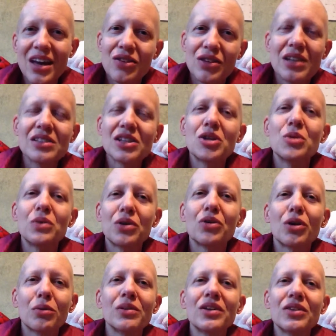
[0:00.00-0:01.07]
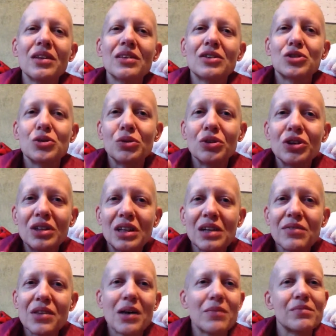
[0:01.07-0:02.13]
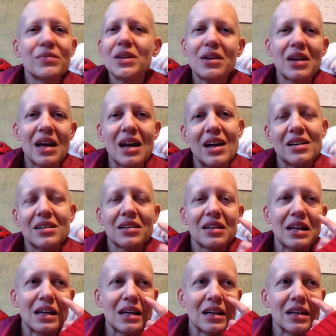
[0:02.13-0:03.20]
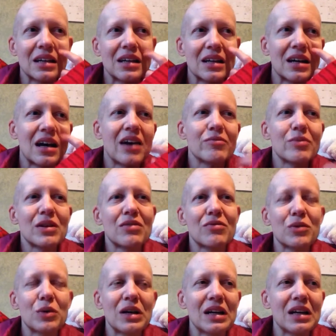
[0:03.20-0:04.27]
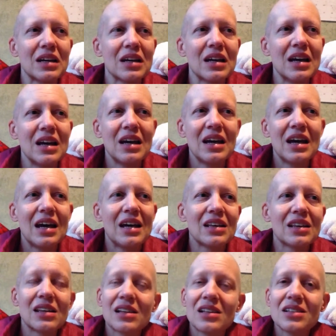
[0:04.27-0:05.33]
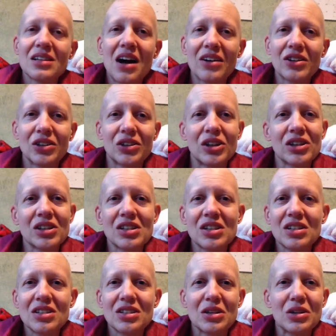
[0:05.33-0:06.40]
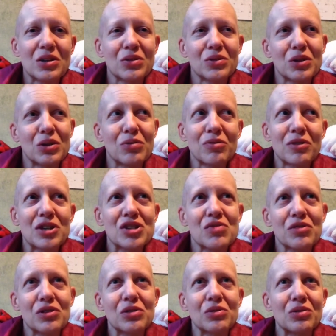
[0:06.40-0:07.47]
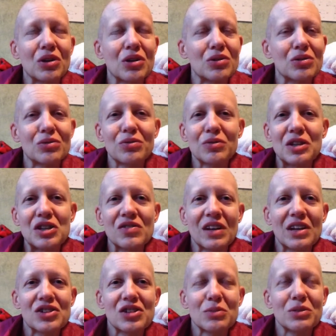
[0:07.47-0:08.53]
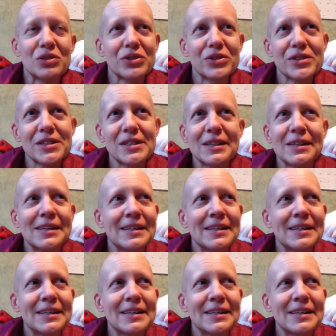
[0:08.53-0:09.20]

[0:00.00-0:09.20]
Things that you would normally think that you could give them, you can't. Like, I've been avoiding anything that's not cooked, so no fresh fruit, no fresh vegetables.